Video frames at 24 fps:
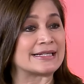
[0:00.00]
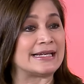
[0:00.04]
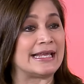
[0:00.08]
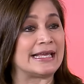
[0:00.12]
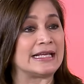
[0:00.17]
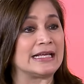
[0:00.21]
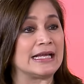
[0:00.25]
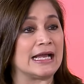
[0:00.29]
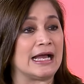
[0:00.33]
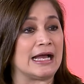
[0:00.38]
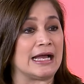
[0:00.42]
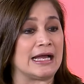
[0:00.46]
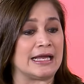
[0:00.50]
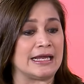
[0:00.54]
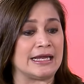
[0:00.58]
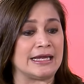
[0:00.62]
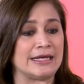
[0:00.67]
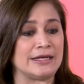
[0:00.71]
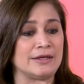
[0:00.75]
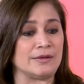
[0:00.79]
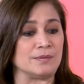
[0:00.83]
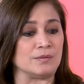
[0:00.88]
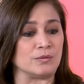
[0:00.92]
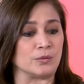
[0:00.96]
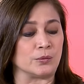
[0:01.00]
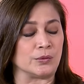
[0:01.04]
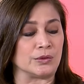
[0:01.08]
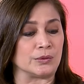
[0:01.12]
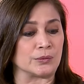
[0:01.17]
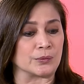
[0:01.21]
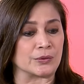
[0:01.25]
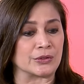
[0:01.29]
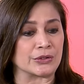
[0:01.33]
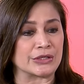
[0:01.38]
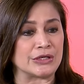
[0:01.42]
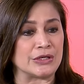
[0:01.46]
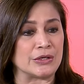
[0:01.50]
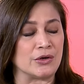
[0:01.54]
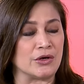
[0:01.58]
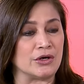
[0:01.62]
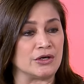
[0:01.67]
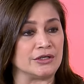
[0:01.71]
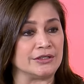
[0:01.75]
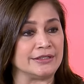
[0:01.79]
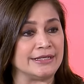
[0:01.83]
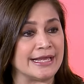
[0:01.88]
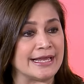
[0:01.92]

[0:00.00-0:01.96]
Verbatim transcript: Like, we're working on